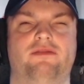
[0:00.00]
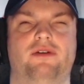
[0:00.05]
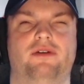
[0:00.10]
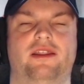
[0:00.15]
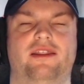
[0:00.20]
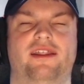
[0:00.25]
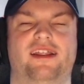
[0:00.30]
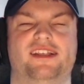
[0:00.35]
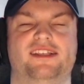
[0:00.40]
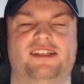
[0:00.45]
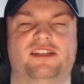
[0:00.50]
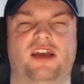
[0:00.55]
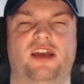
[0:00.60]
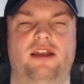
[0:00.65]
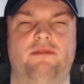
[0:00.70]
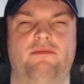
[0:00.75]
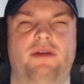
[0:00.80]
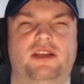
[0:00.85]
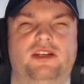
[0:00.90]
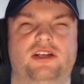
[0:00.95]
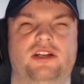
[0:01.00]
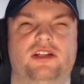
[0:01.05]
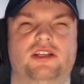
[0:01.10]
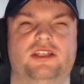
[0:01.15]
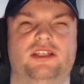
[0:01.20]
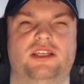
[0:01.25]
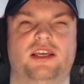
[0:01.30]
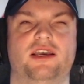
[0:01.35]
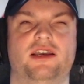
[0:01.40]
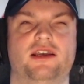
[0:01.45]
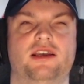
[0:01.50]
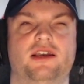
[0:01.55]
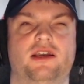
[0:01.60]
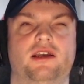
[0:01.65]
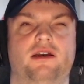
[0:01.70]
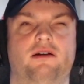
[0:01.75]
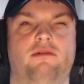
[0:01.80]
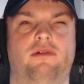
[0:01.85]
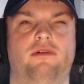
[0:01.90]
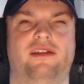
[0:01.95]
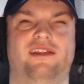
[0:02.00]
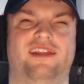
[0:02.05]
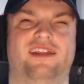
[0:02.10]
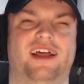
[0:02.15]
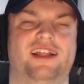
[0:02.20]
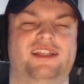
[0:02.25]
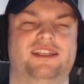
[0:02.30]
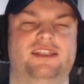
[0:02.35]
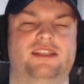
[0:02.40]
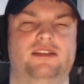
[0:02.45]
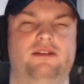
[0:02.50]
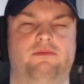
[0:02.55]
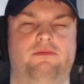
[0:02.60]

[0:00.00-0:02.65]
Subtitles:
whether that's side missions, whether that's